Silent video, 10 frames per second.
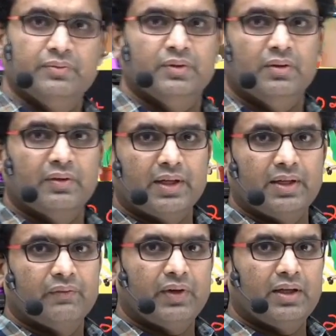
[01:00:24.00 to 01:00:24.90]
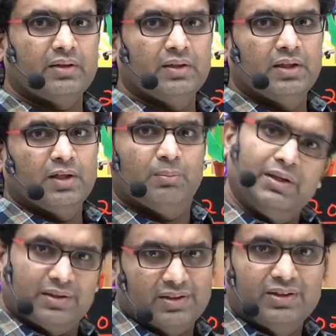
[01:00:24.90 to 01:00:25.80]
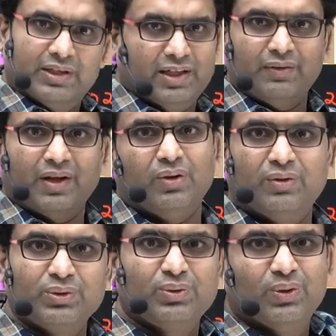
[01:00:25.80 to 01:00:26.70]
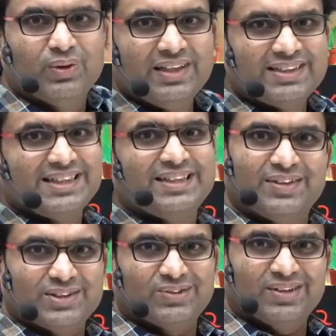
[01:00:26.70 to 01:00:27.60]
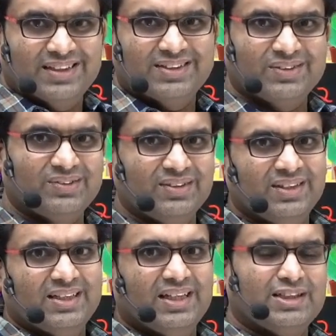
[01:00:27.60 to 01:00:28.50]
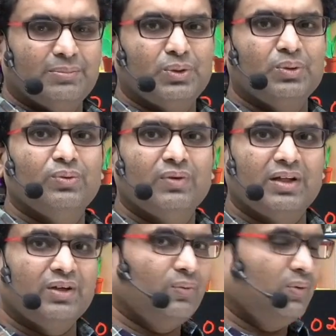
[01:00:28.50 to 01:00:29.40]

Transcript: Okay, right? But anyway, you have to go in a sequence only. So it's up to you whether you want